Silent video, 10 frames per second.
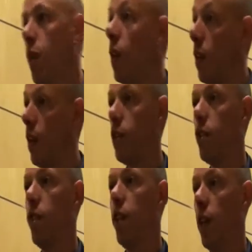particularly in
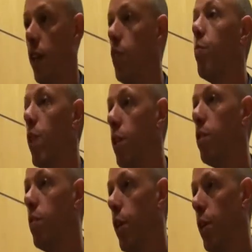severely depressed